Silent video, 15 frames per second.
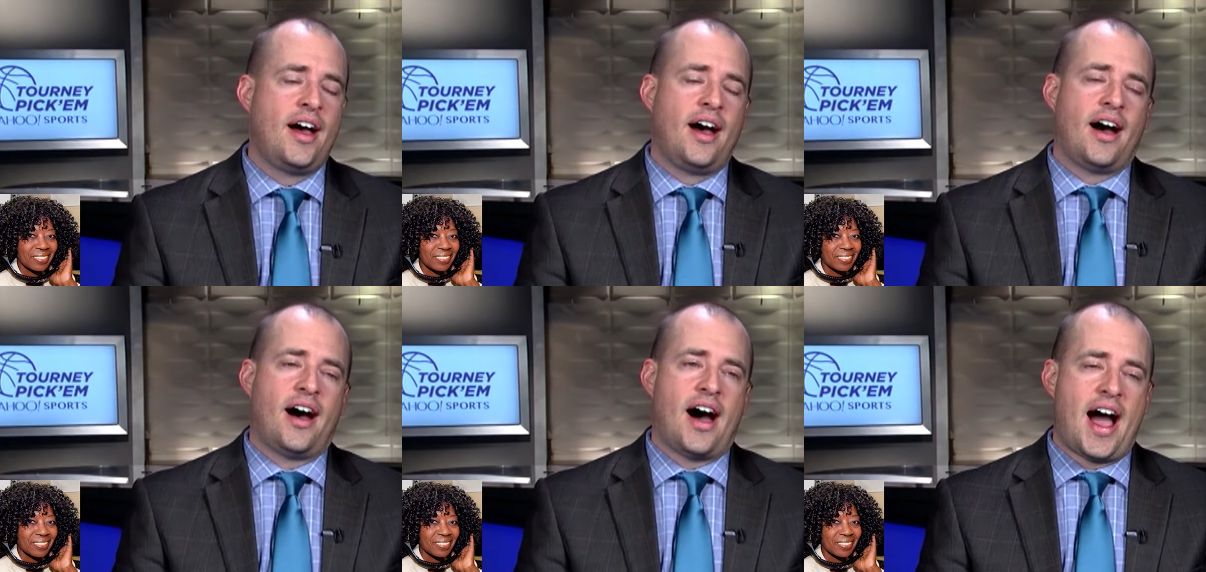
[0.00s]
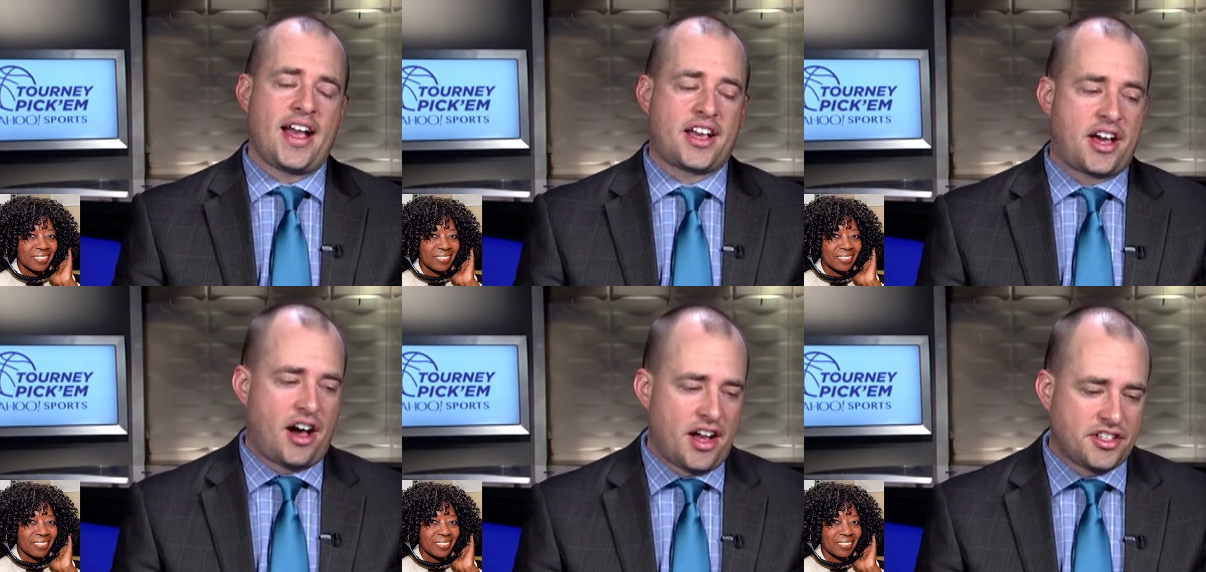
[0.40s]
Speaker 1: Uh,
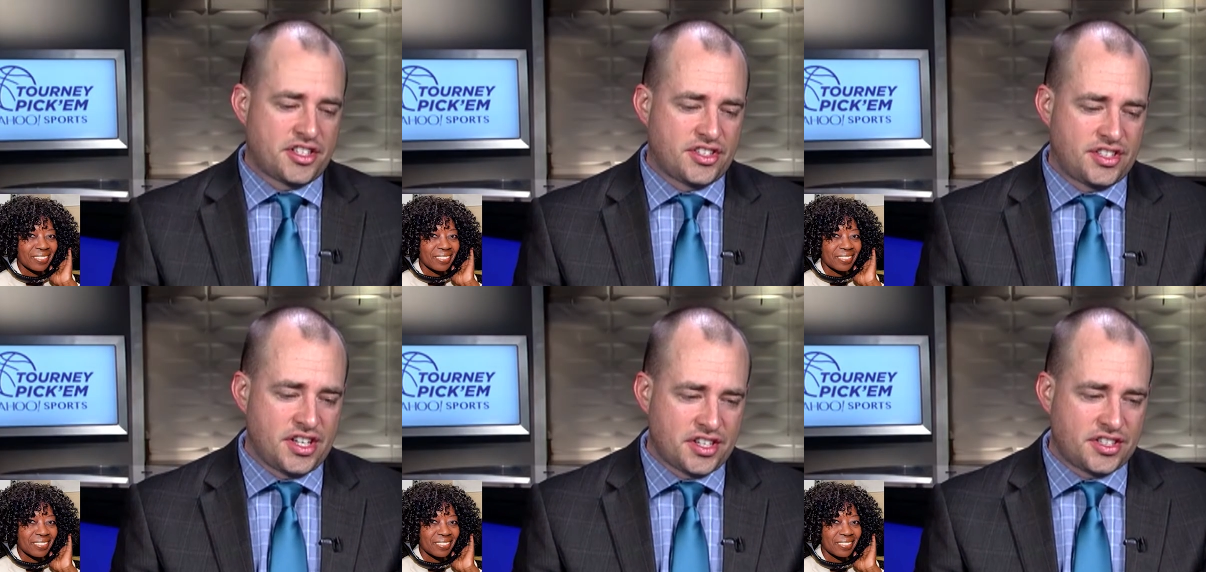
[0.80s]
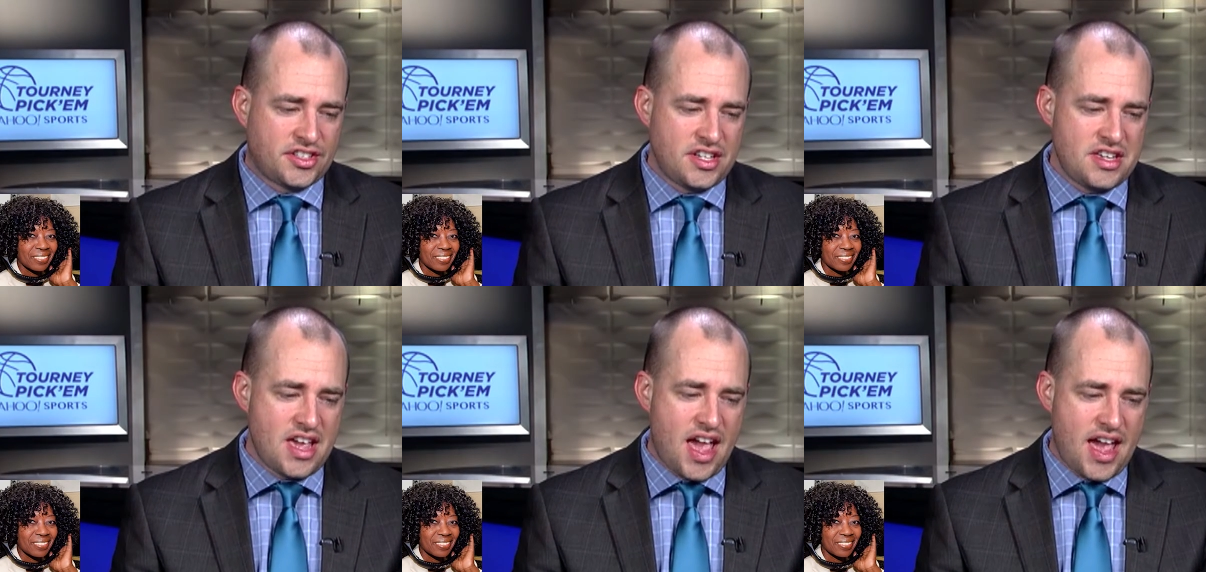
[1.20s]
I cut
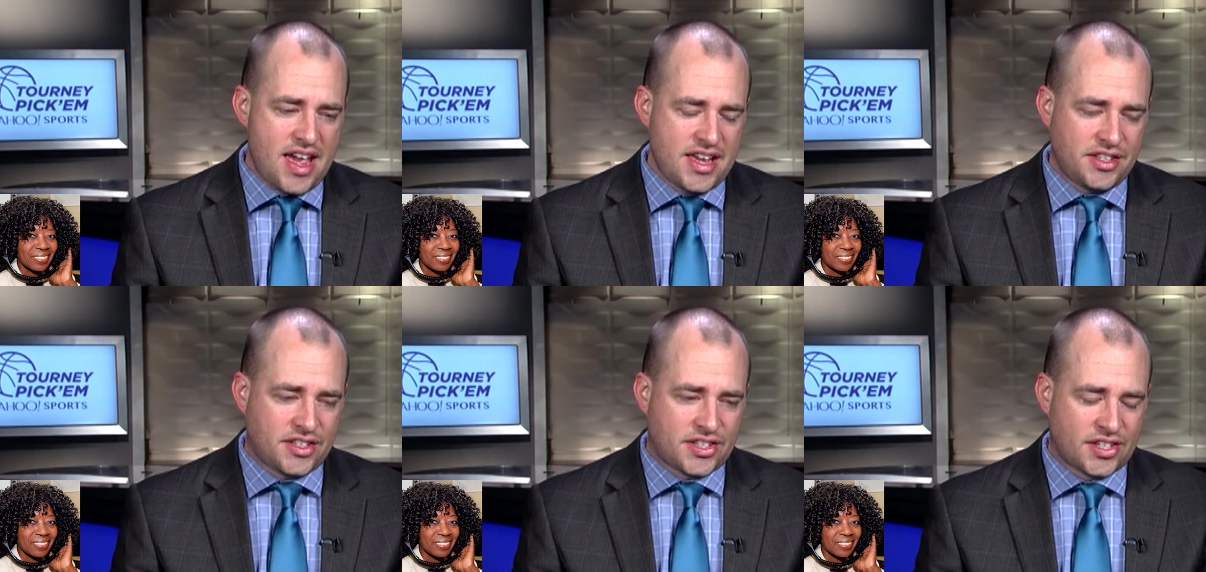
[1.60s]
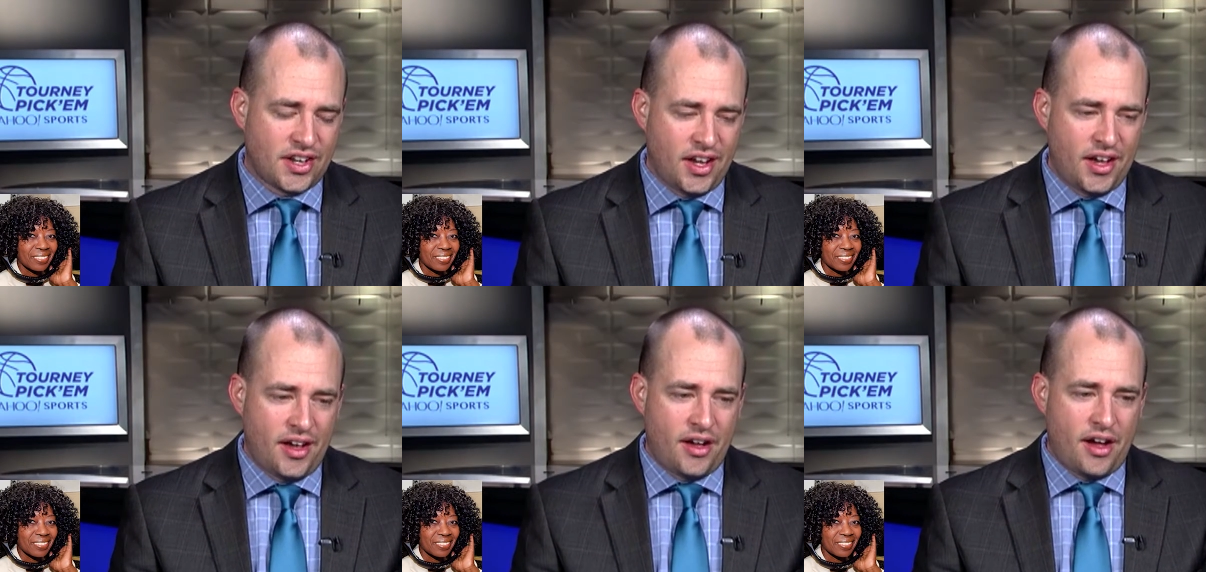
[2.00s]
68
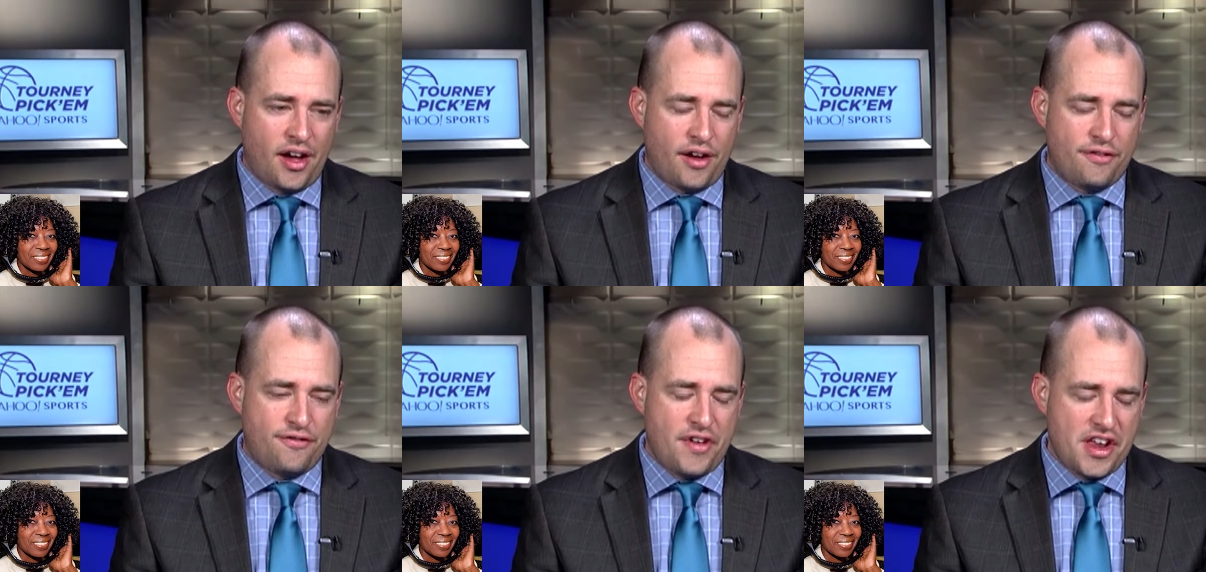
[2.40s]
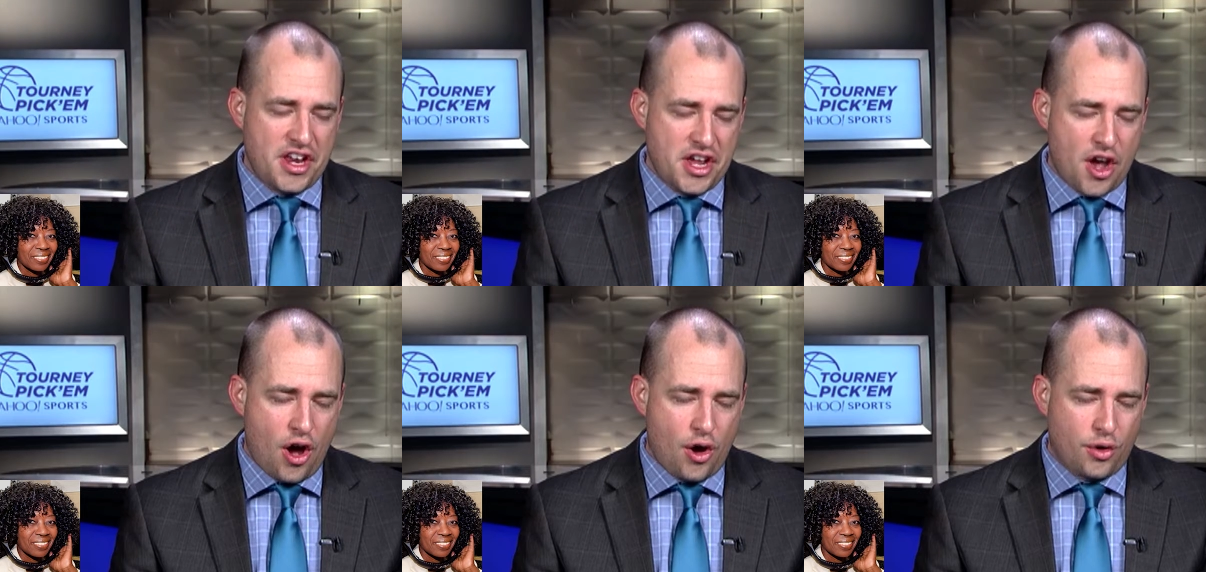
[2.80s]

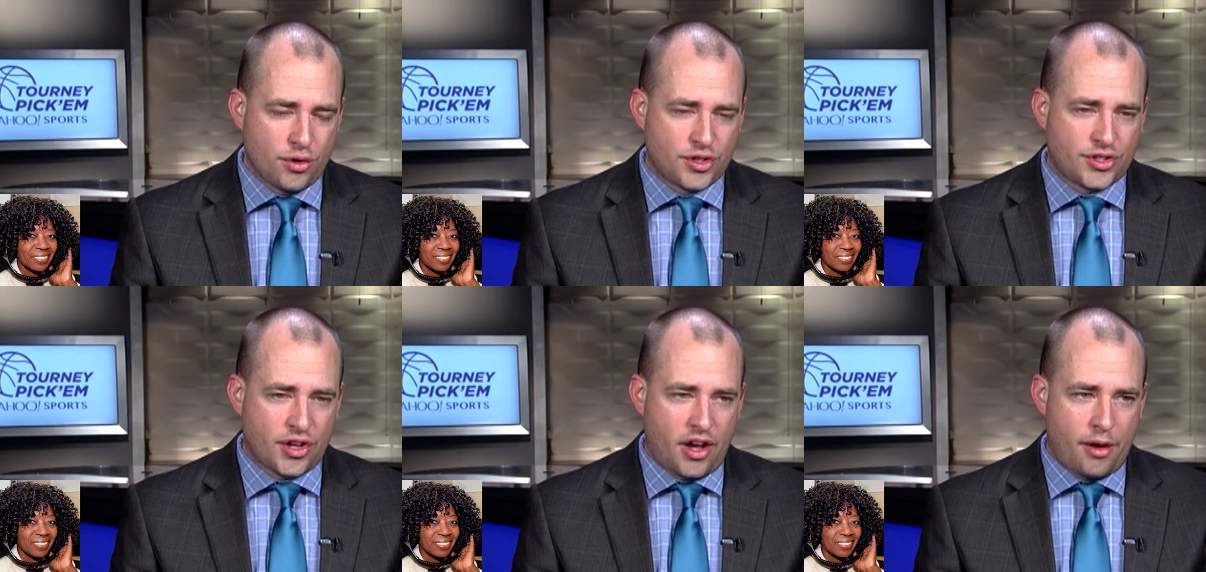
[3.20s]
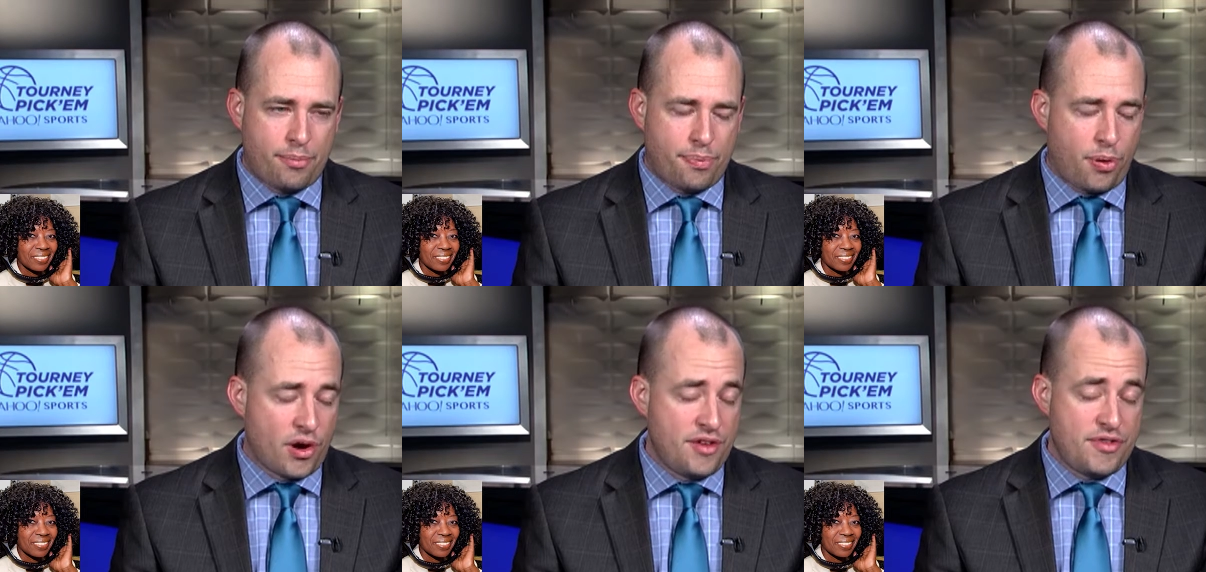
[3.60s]
videos uh,
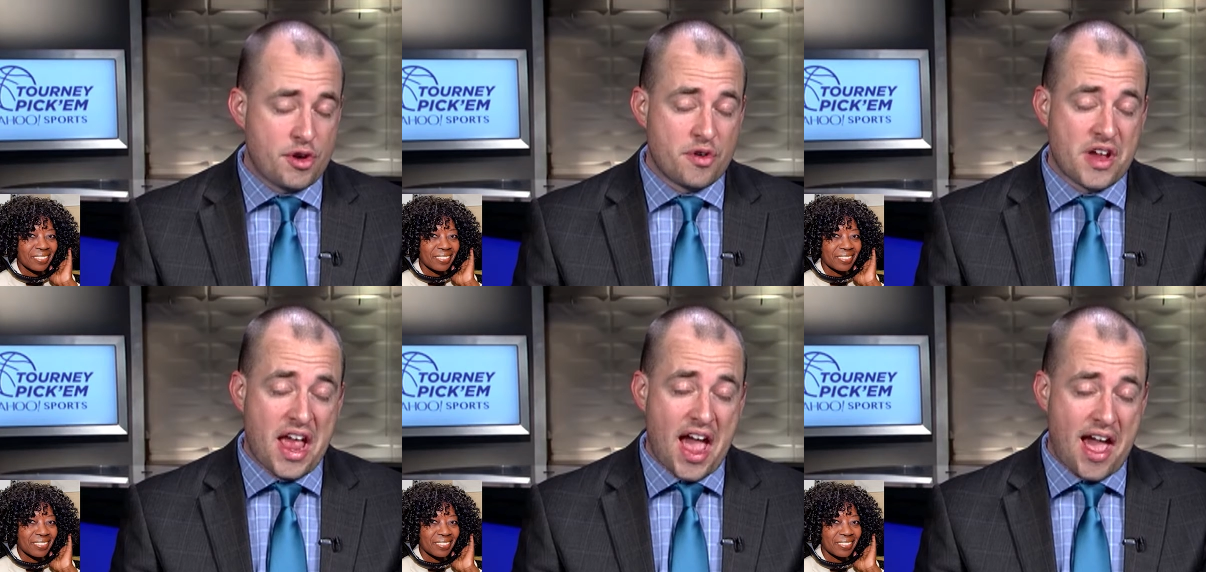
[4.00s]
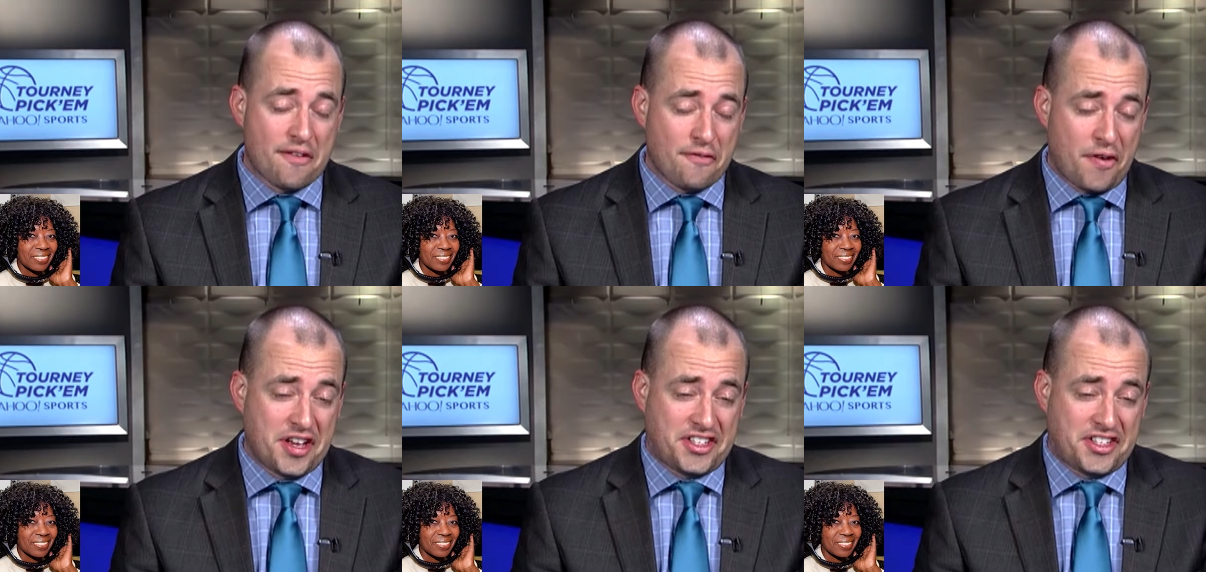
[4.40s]
previewing every